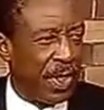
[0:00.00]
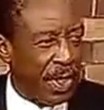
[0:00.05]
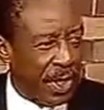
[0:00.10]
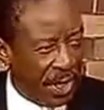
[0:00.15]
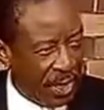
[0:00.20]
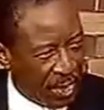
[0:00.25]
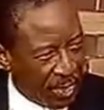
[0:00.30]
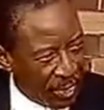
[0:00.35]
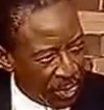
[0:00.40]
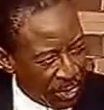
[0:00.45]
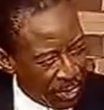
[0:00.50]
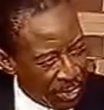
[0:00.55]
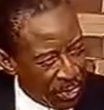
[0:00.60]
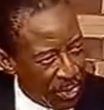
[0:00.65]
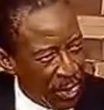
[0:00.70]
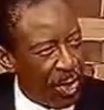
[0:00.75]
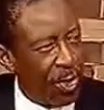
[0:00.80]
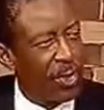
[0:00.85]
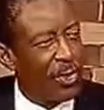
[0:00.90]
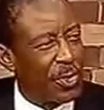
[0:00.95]
you know,
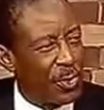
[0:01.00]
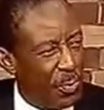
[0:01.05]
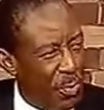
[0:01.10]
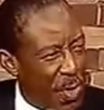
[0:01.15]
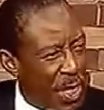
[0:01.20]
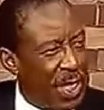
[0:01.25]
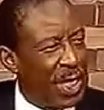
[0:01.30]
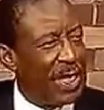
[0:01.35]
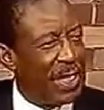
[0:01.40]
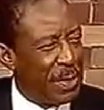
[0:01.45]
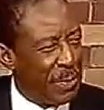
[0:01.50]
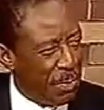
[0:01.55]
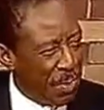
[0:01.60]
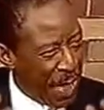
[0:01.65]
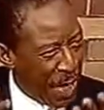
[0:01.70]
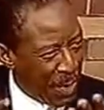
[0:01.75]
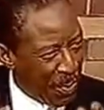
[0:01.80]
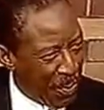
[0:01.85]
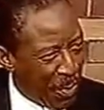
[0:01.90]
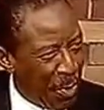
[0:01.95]
thus making the
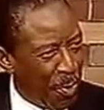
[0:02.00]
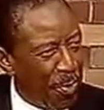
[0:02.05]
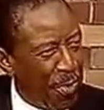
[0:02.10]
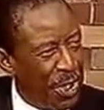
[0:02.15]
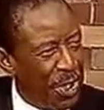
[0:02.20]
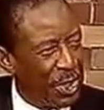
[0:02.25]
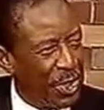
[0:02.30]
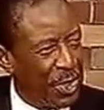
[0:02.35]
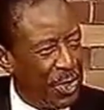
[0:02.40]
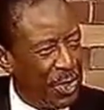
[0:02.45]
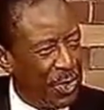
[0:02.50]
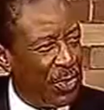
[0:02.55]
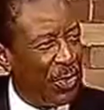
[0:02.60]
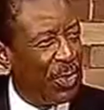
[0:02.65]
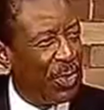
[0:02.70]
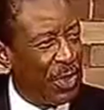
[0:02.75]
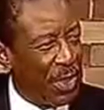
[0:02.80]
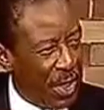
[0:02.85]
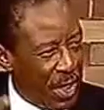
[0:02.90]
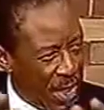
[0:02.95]
black population,
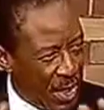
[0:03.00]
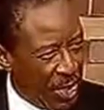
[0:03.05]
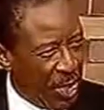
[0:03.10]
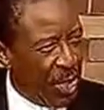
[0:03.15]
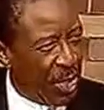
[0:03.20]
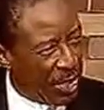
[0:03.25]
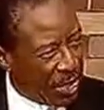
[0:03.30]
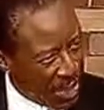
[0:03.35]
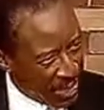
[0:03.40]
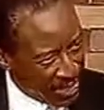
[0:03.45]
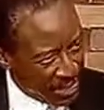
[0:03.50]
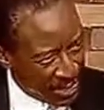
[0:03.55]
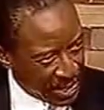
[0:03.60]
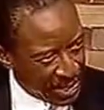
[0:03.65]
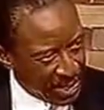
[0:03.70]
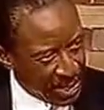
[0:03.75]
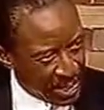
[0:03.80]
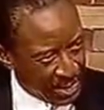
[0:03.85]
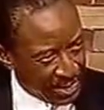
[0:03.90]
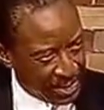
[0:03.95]
mm. you know, on the mm-hmm.
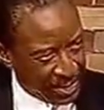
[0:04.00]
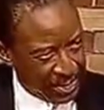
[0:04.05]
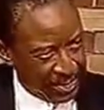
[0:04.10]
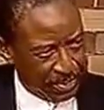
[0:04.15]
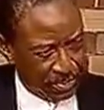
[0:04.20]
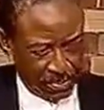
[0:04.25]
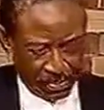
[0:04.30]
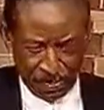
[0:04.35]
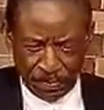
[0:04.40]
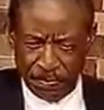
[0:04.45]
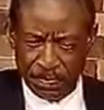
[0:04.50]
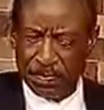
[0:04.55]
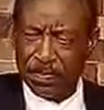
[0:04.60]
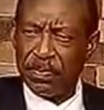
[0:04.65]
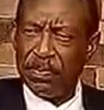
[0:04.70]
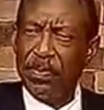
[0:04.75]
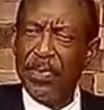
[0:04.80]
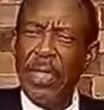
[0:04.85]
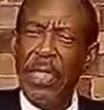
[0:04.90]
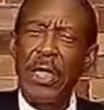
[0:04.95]
ascendancy.
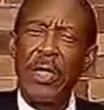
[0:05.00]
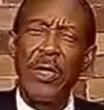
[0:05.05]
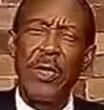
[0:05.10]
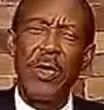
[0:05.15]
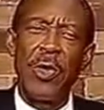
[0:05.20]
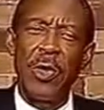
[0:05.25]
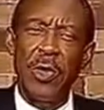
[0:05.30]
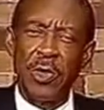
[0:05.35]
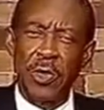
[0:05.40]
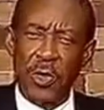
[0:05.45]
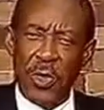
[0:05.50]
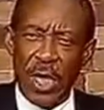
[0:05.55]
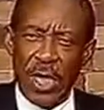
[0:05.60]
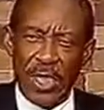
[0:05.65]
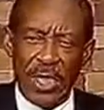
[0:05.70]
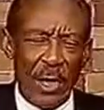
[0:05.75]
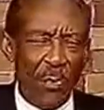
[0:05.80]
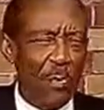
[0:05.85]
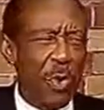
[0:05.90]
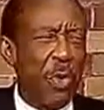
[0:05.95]
-hmm. So
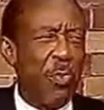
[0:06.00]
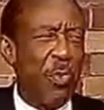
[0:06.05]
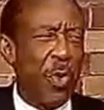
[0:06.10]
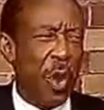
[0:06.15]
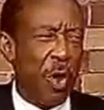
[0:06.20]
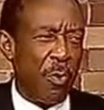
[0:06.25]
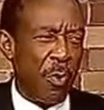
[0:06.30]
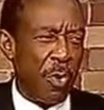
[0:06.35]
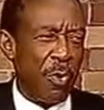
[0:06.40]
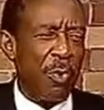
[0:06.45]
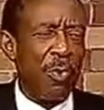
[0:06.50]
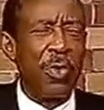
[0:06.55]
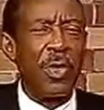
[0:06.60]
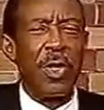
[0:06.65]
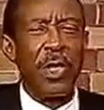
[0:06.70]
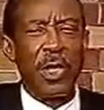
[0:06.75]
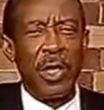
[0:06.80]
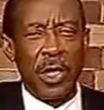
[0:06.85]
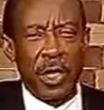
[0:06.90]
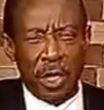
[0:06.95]
that's a big problem
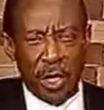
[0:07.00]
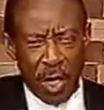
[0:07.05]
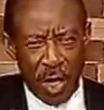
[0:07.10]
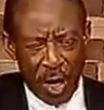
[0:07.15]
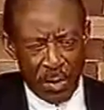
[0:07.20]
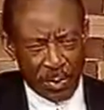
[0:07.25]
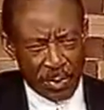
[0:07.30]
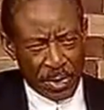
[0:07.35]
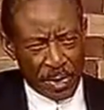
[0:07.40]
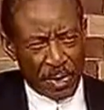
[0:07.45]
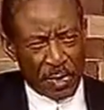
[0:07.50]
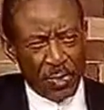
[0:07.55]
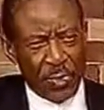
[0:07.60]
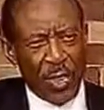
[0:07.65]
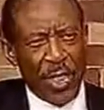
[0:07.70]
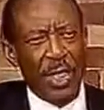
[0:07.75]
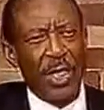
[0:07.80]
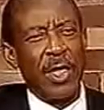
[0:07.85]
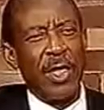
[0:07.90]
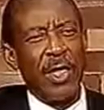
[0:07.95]
up to
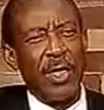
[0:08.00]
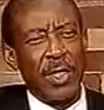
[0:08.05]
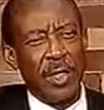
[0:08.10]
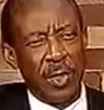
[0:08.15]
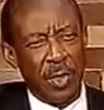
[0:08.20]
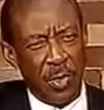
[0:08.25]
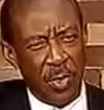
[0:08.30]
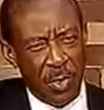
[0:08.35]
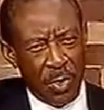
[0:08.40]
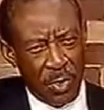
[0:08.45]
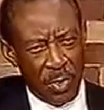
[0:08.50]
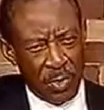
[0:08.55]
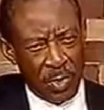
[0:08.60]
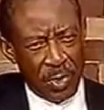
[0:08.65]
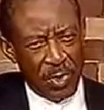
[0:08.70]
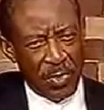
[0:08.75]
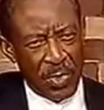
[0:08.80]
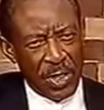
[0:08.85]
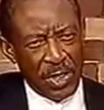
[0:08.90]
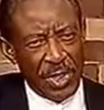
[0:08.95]
today, you know,
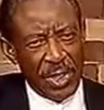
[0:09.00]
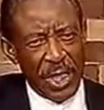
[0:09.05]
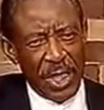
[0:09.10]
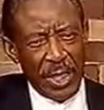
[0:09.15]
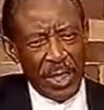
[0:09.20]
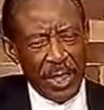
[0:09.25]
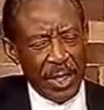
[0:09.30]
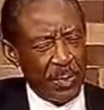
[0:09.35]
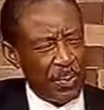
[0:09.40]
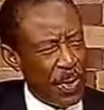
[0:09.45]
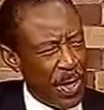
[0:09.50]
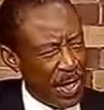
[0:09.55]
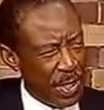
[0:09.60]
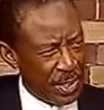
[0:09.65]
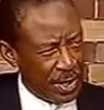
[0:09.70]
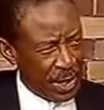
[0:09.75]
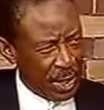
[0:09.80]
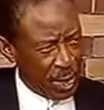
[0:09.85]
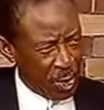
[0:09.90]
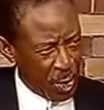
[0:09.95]
the racial
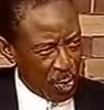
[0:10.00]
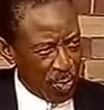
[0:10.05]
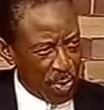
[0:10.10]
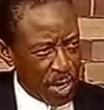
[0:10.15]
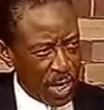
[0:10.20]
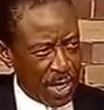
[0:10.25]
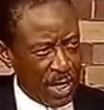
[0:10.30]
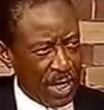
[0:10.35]
disparity in it's Cuba. A,